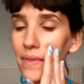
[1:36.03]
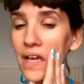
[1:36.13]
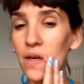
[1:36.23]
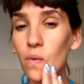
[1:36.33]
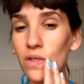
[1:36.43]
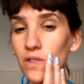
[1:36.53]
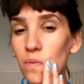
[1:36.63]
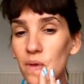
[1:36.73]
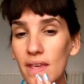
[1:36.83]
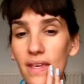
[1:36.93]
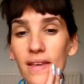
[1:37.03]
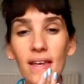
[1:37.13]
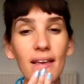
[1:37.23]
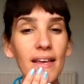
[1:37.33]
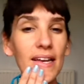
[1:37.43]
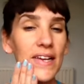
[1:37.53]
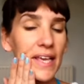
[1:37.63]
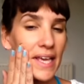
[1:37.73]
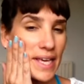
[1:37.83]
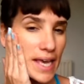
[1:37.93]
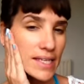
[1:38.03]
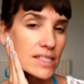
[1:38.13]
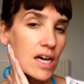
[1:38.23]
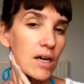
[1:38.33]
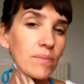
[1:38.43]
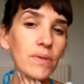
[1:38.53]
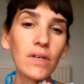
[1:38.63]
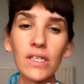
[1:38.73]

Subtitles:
I don't want to be looking caked up.